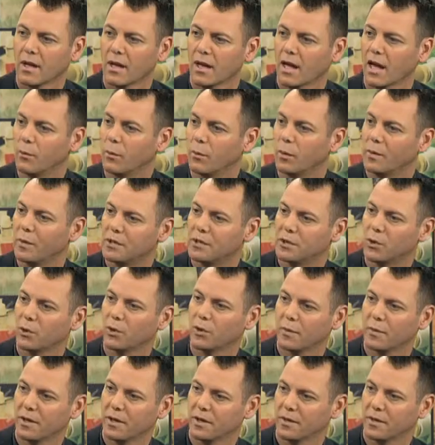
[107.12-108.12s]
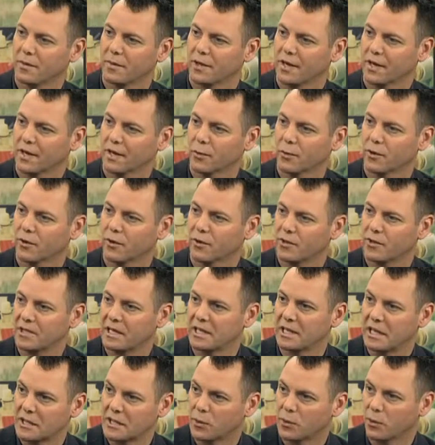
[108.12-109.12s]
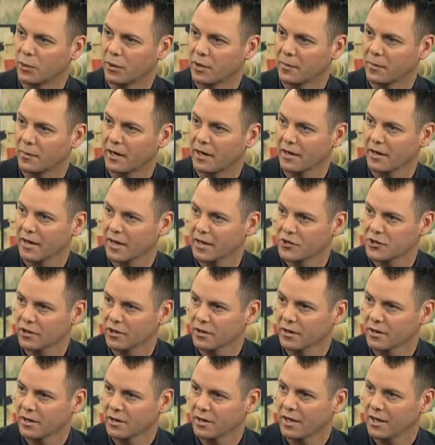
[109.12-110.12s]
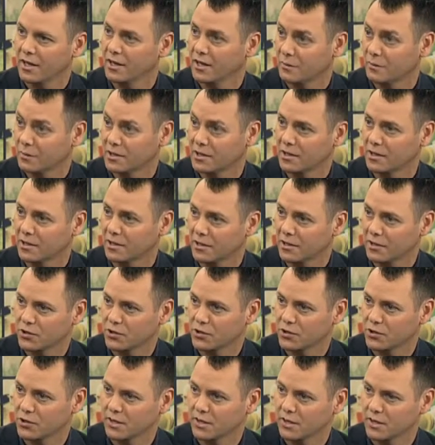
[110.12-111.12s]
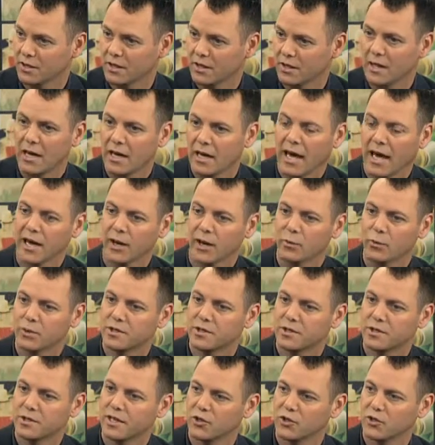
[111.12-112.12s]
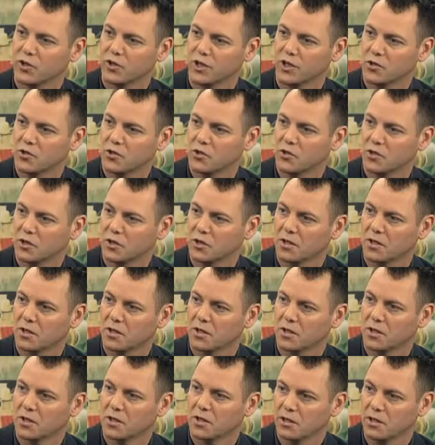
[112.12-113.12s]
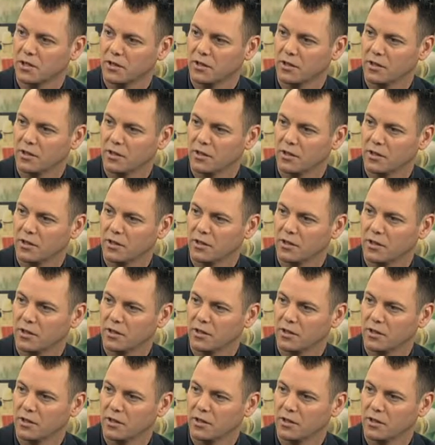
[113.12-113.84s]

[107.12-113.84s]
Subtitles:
And when we talk about the market, we're increasingly talking about Asia and in particular China. How is that changing New Zealand farming?